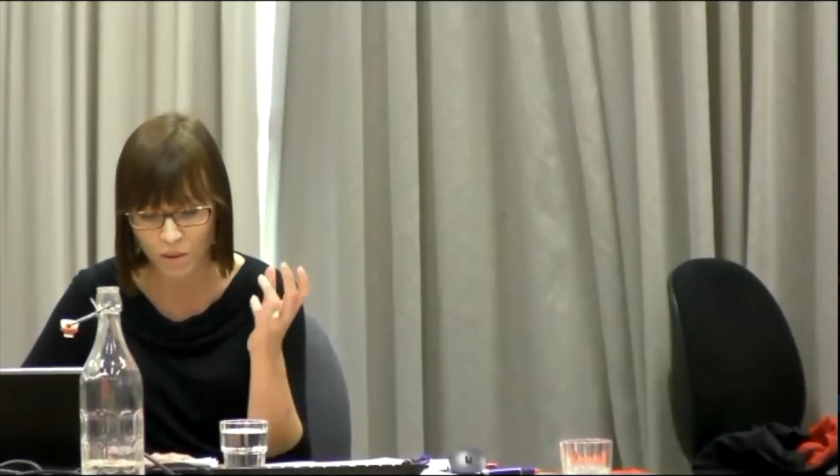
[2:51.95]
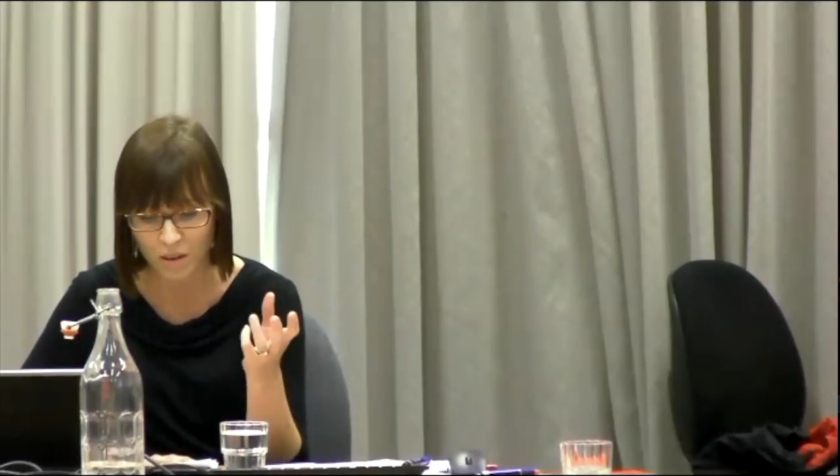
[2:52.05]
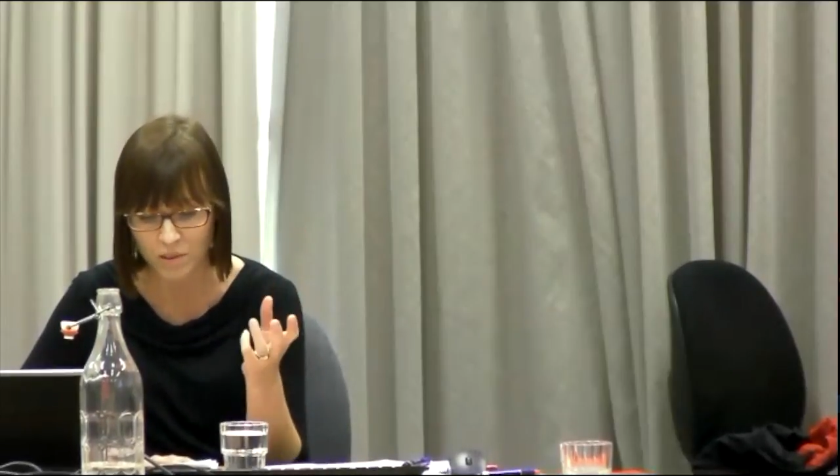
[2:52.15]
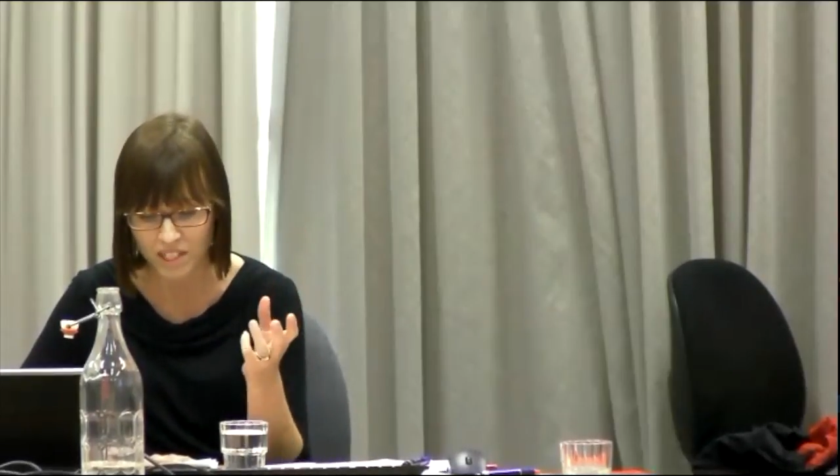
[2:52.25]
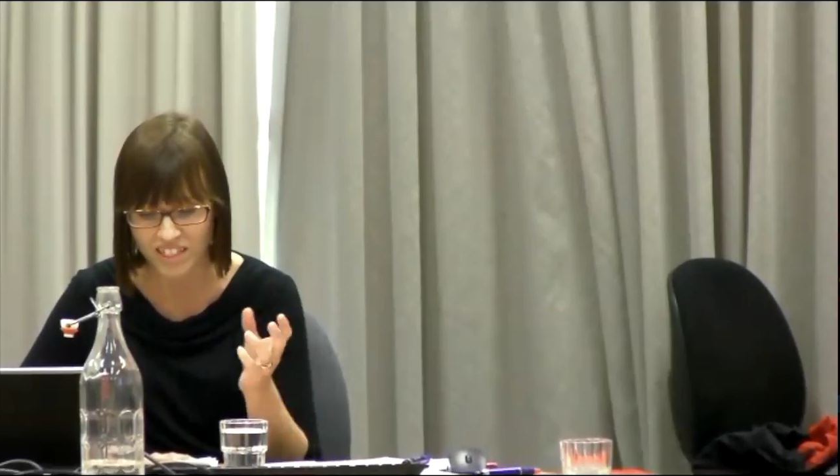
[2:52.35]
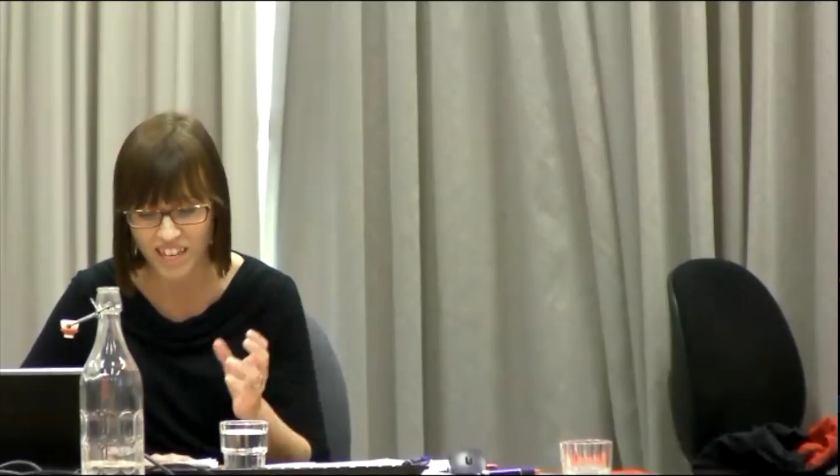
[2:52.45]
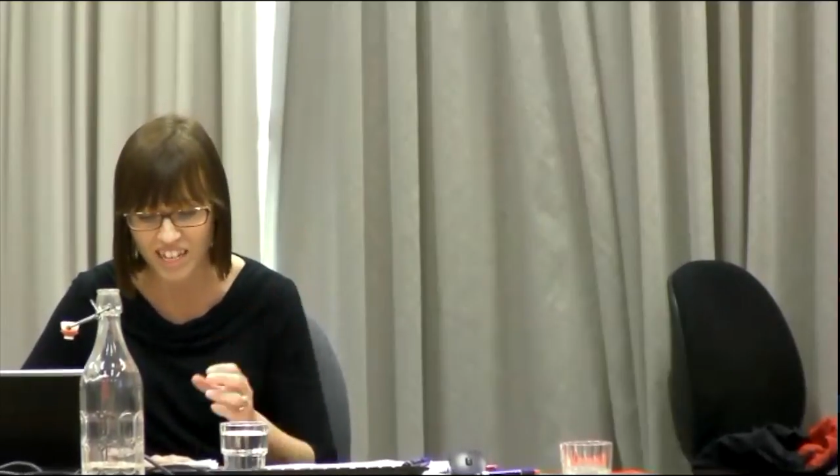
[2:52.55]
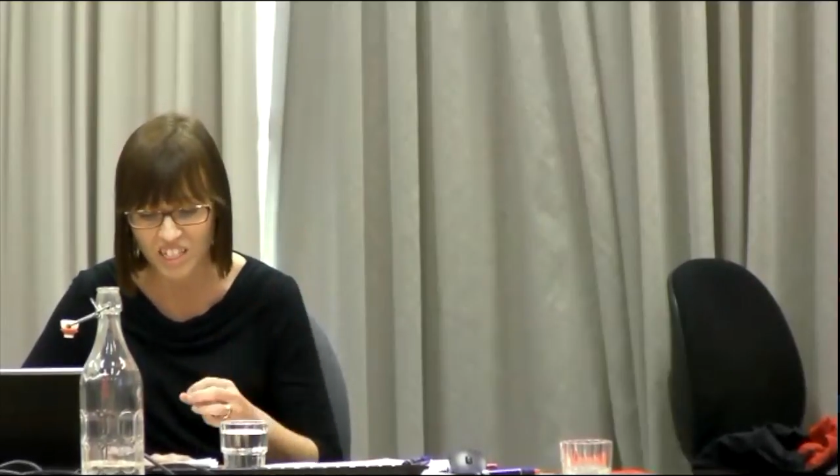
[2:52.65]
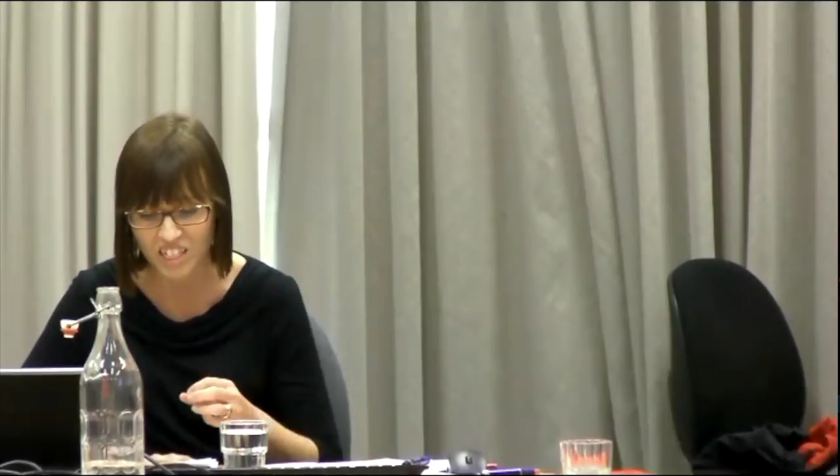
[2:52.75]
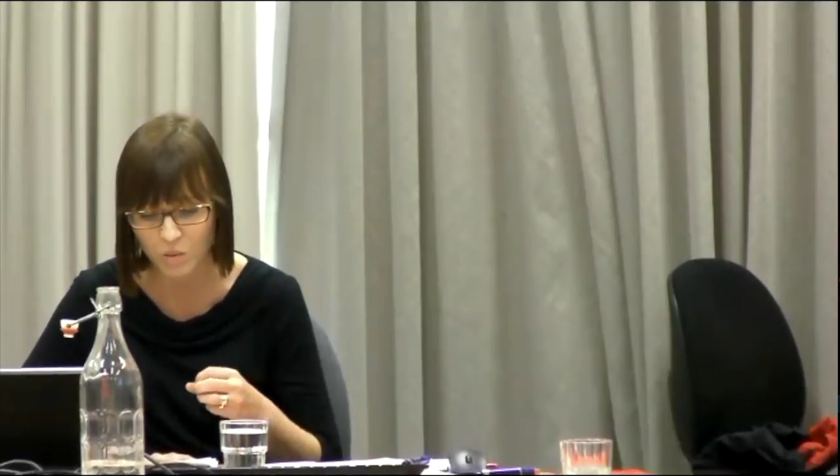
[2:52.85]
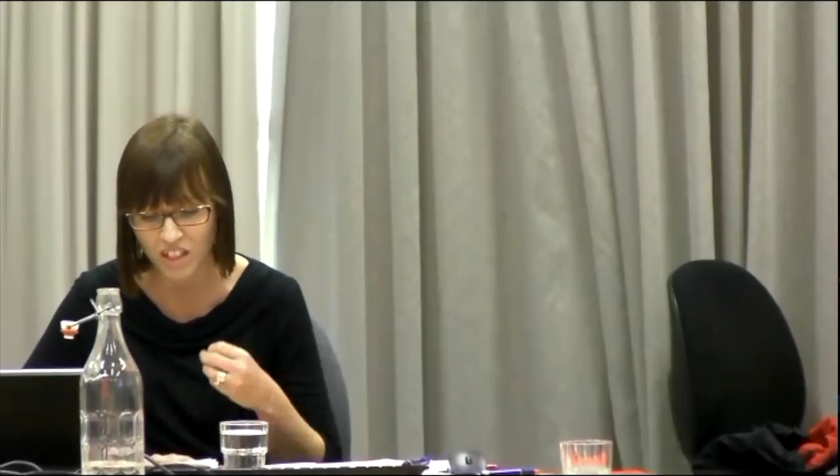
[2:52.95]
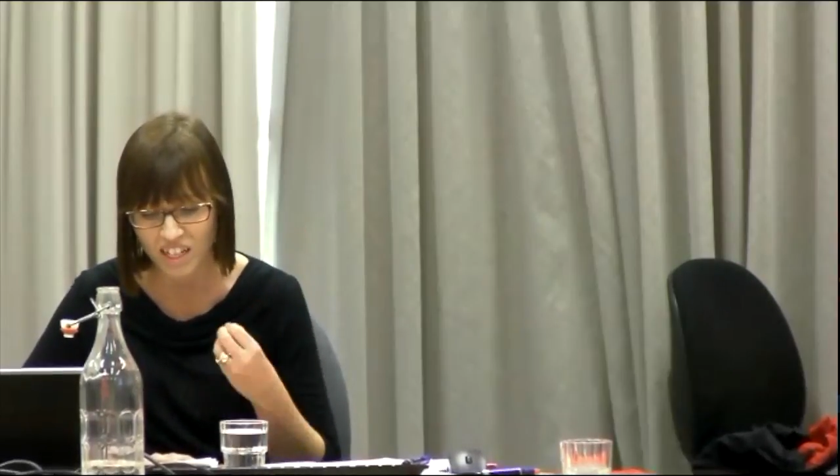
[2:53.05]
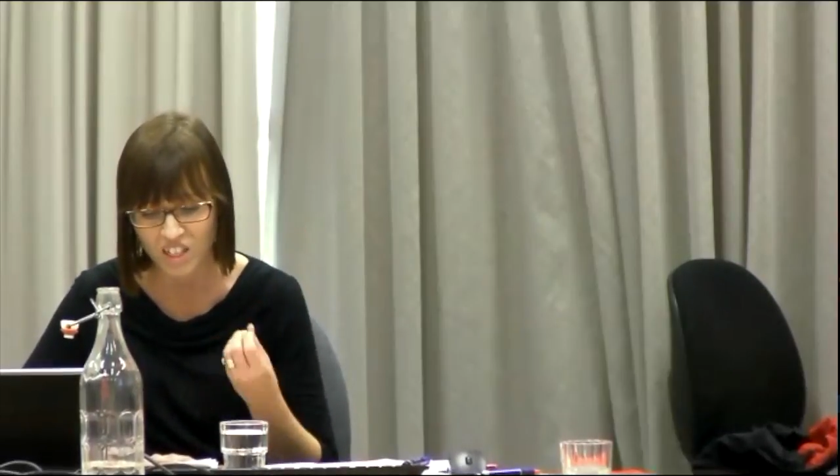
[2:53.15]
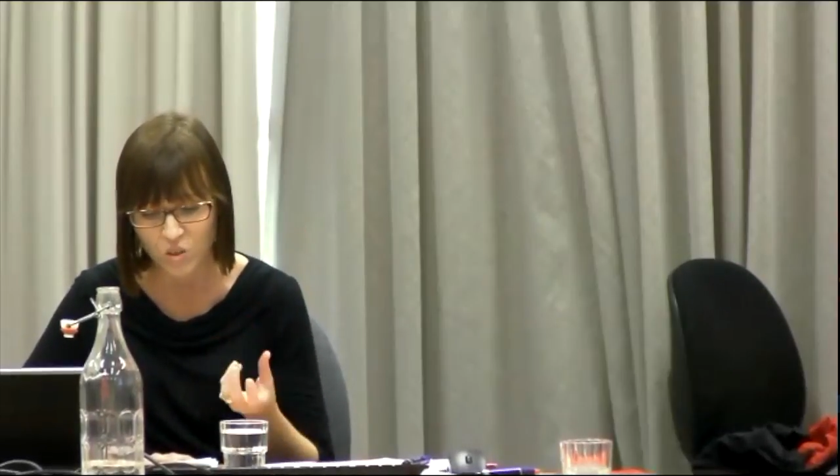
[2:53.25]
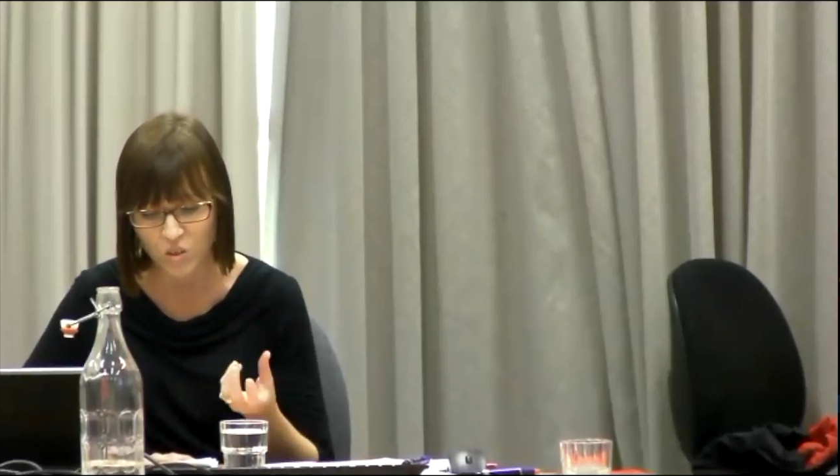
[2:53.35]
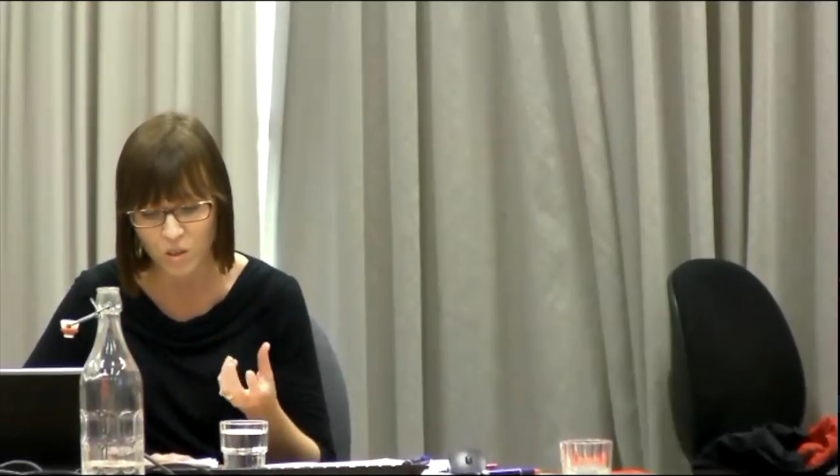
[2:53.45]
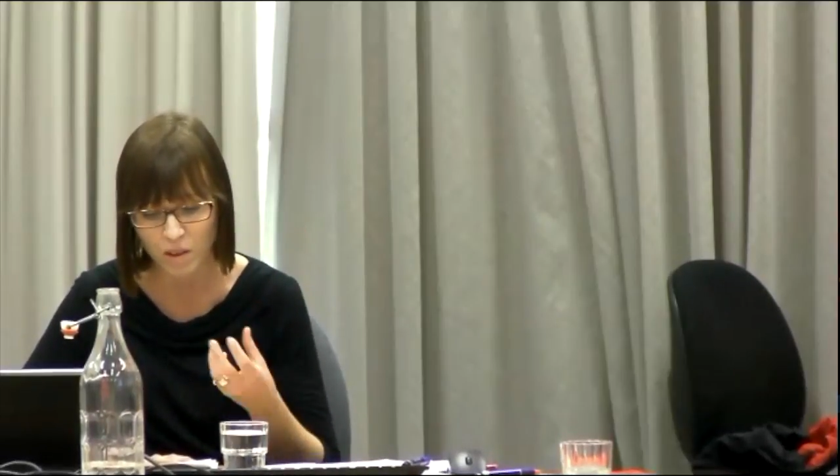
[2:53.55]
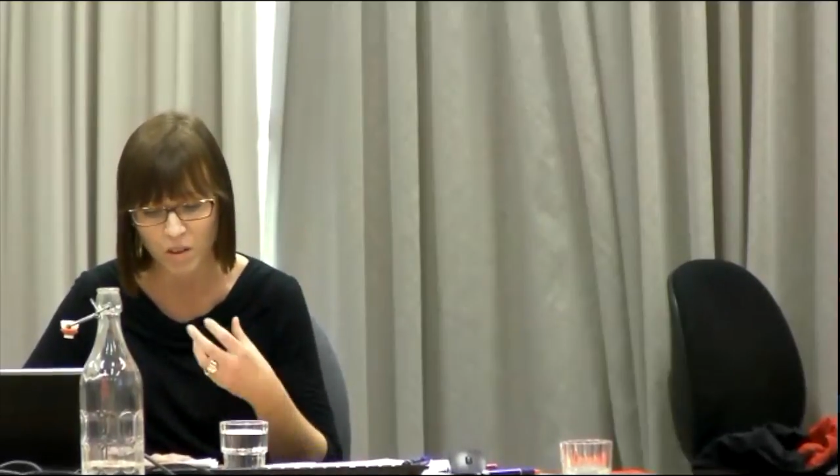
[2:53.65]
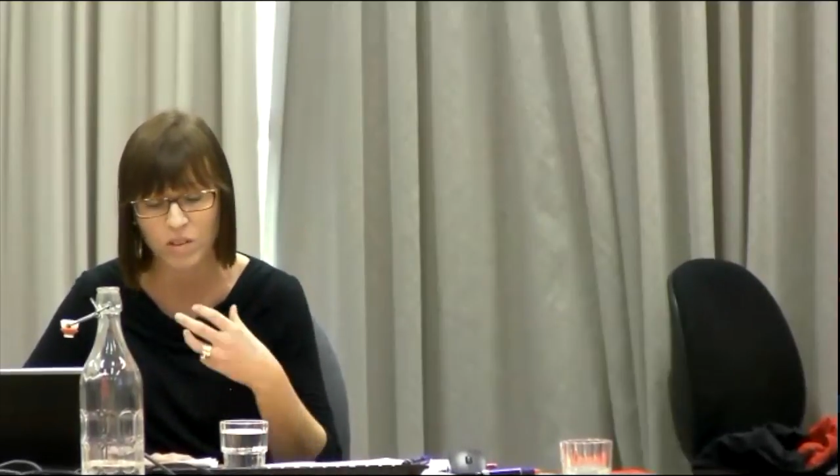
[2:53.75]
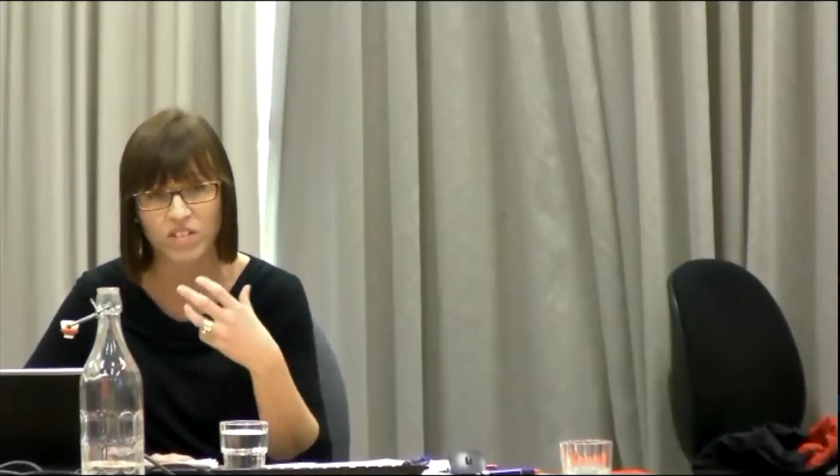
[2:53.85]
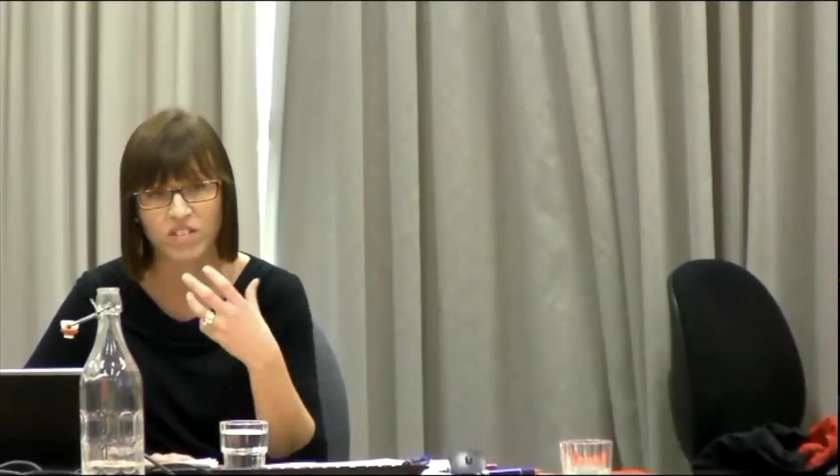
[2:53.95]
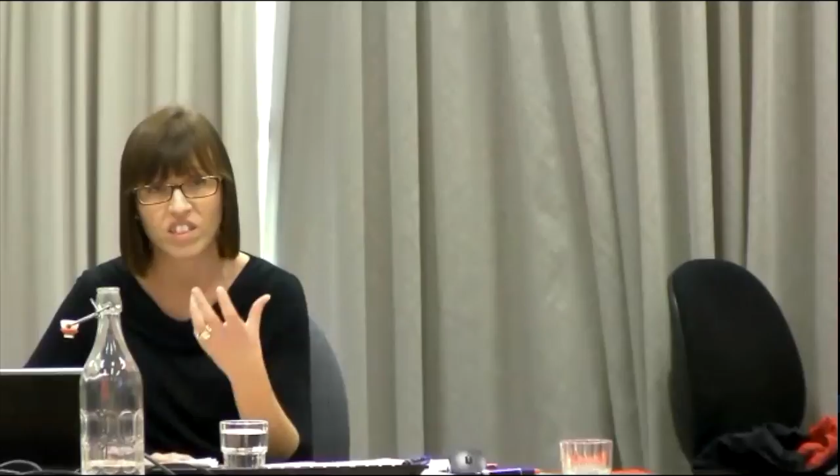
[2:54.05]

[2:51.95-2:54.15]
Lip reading: or perhaps in his answers, when then he talked about